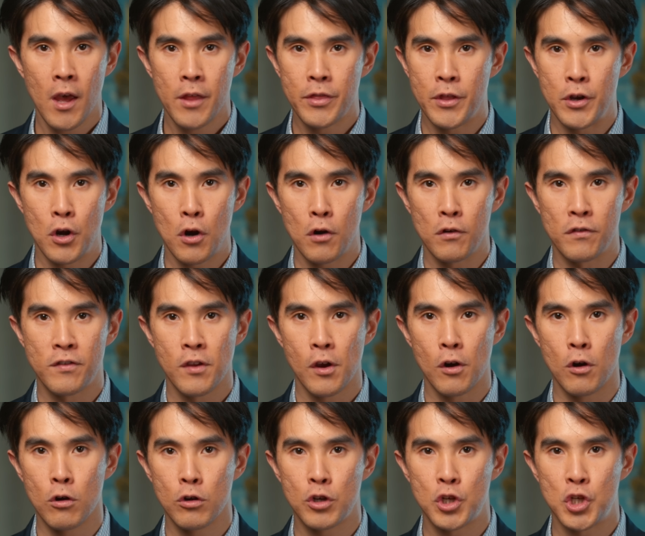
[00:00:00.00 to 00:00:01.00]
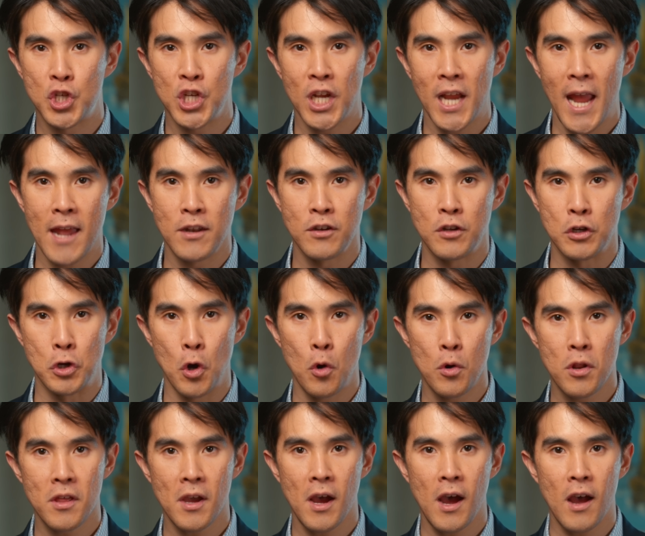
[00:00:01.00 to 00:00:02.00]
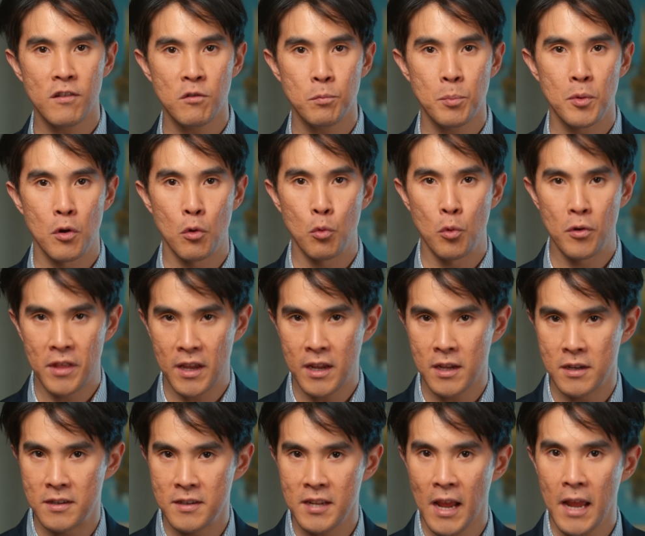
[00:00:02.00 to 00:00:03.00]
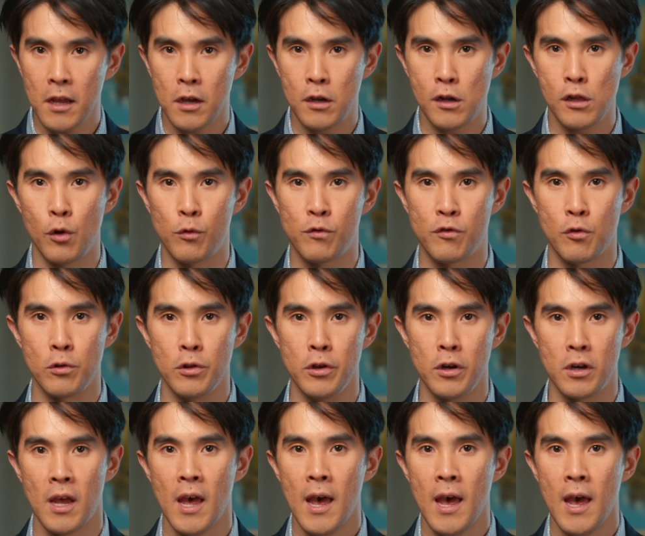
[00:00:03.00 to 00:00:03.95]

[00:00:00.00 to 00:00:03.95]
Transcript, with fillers: The nurse urged GN to go to the hospital where they can take a closer look,